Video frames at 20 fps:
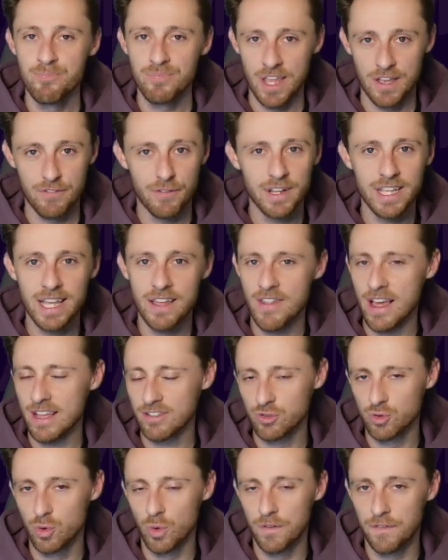If I get that
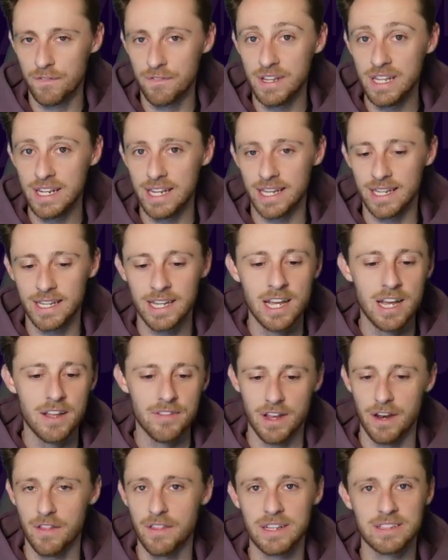sort of feeling,
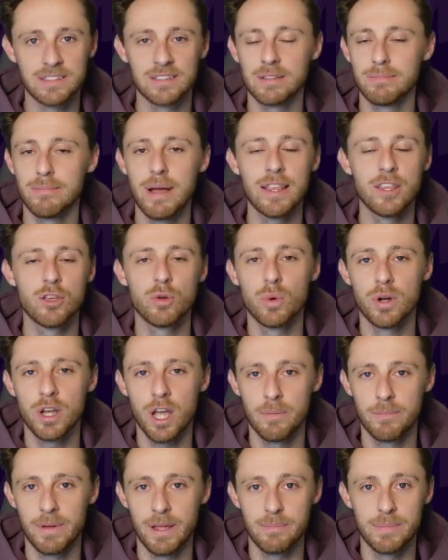then I think Semenyo will
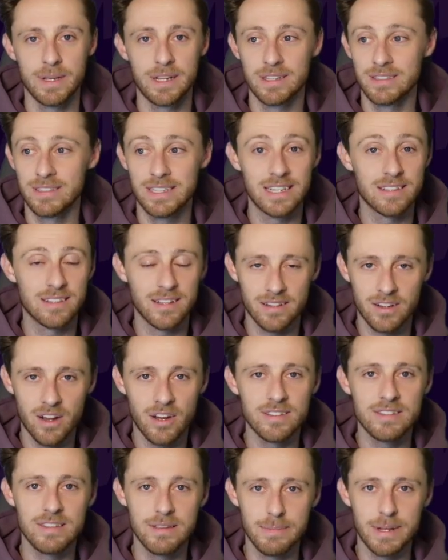come in because he is the
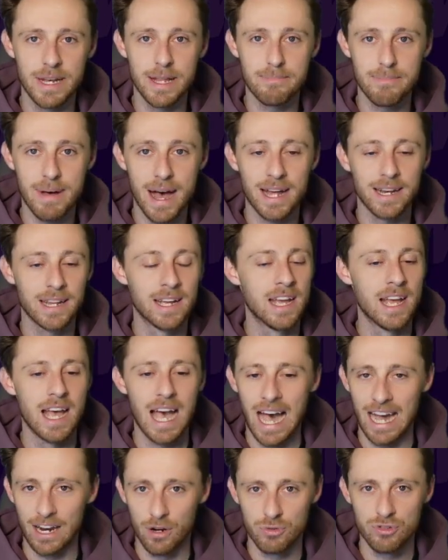90-minute man,
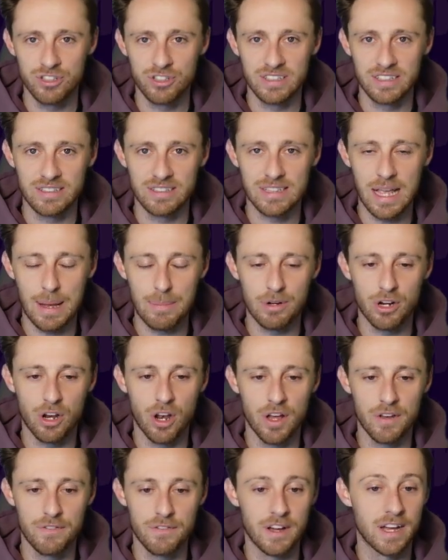and I'll just accept
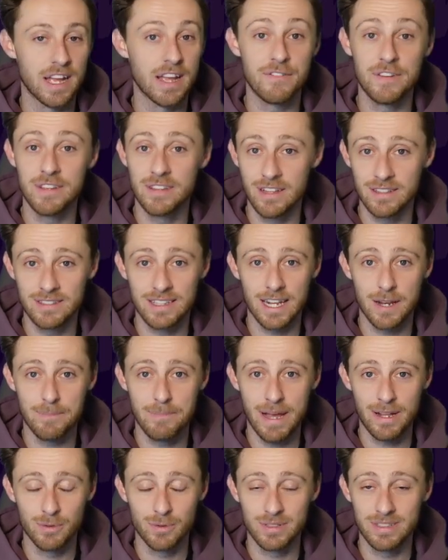Kluivert. If he does get a
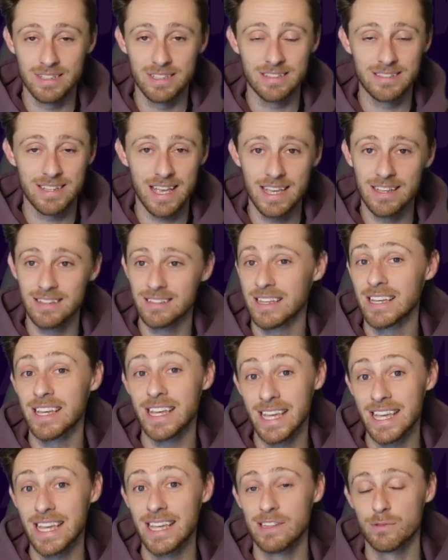penalty and takes it,
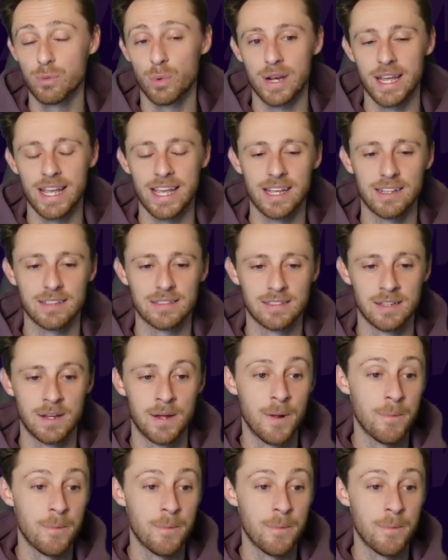it is what it is.